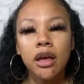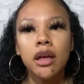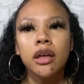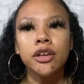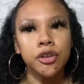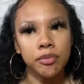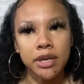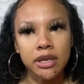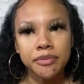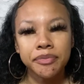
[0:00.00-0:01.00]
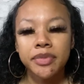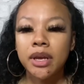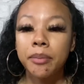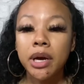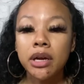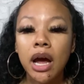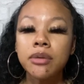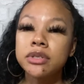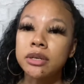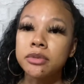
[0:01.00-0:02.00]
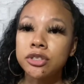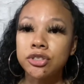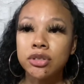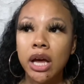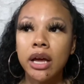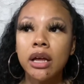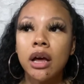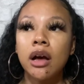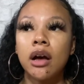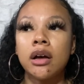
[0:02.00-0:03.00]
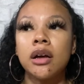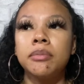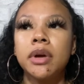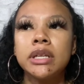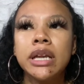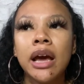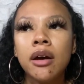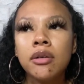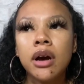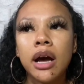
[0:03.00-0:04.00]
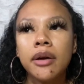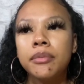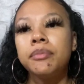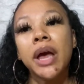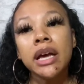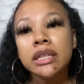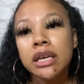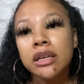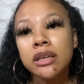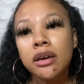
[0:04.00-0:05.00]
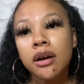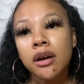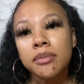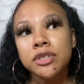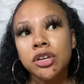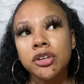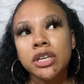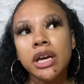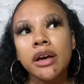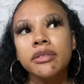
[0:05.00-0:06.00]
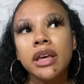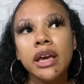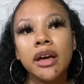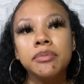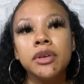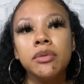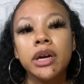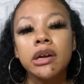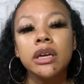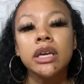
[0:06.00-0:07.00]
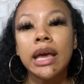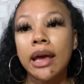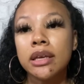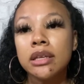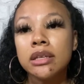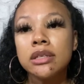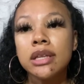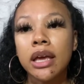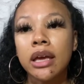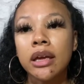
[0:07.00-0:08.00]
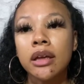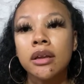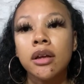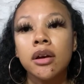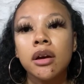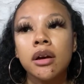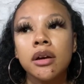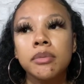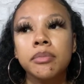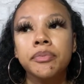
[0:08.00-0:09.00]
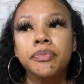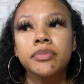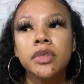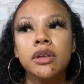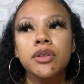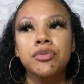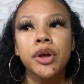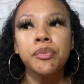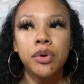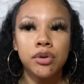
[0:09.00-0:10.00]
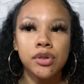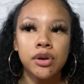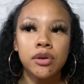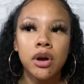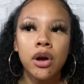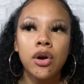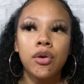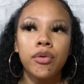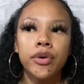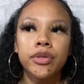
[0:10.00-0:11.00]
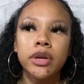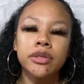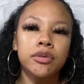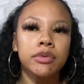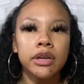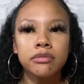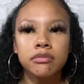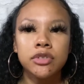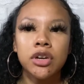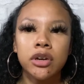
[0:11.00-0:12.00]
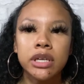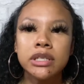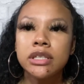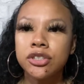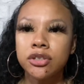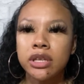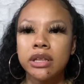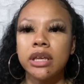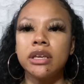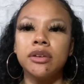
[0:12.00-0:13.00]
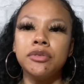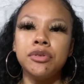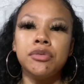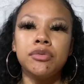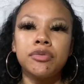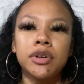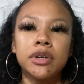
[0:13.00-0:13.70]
Nobody. But I was able to do that. Now, back then, Target, they had me wearing khakis and the red polo, or like the red Target t-shirt that they give you for